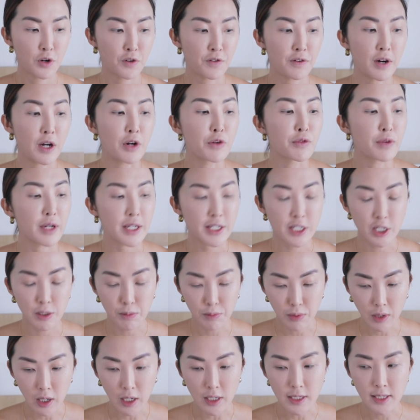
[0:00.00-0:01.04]
fundraising
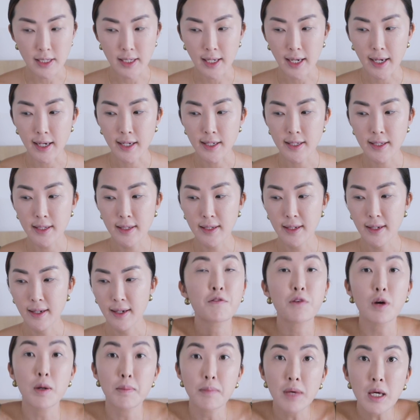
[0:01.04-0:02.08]
process.
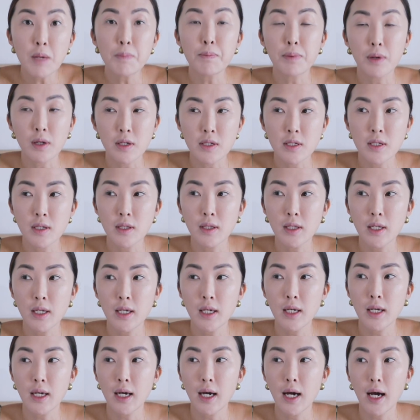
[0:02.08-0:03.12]
For me
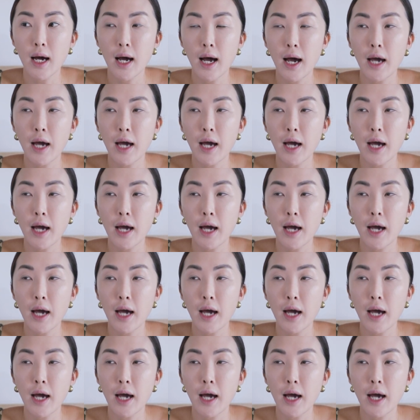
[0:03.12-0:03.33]
personally,